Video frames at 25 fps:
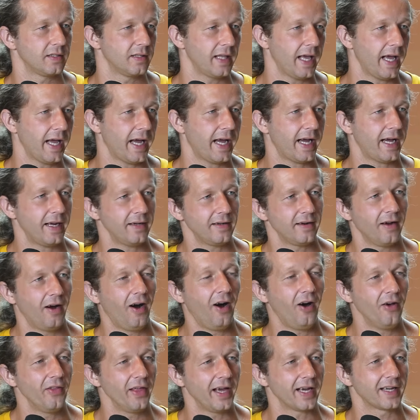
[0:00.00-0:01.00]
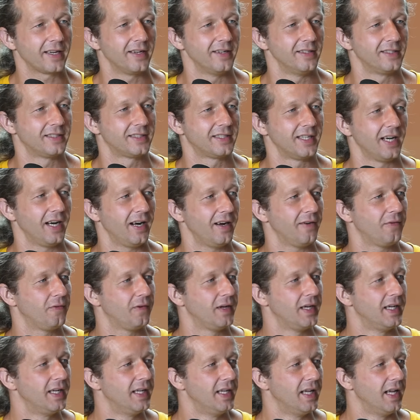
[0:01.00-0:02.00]
that, all that good
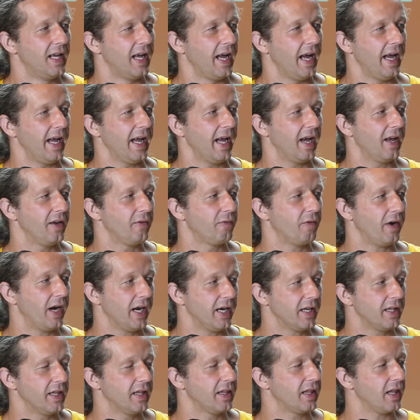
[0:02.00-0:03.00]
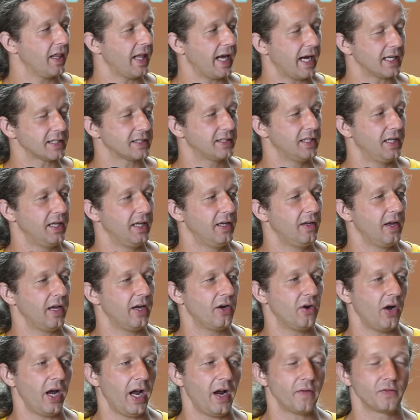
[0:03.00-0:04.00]
stuff. And finally, the last thing, you
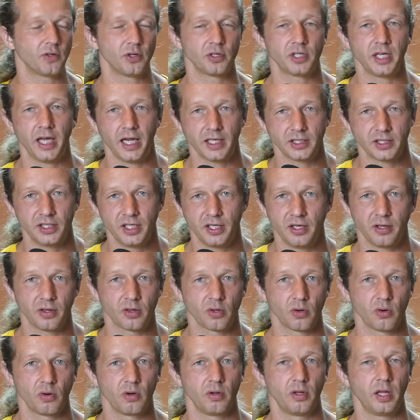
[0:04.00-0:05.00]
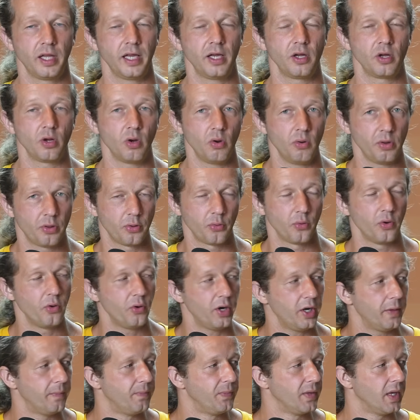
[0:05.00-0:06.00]
know, after testing it thoroughly and going through
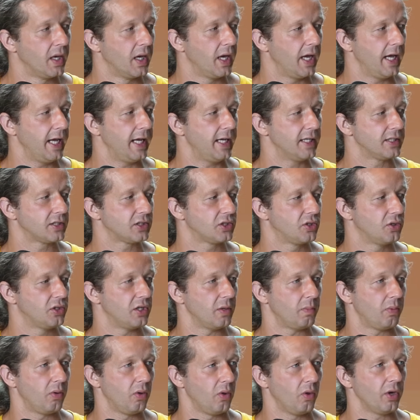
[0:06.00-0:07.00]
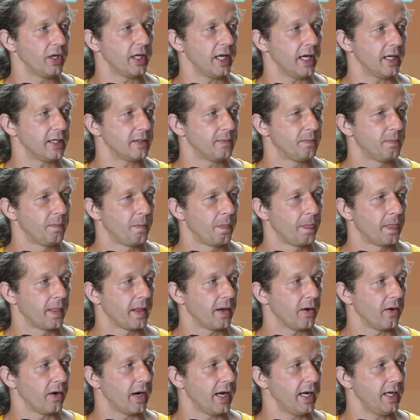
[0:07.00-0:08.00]
it, is to deploy it.
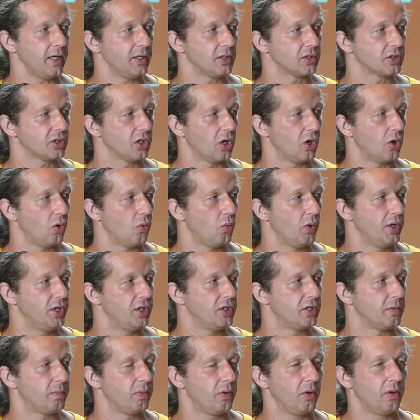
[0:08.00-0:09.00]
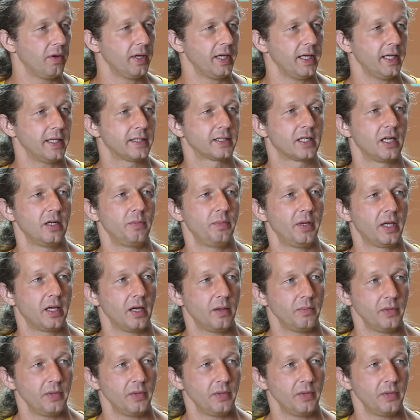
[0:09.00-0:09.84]
All right. So when you deploy it, it's going to become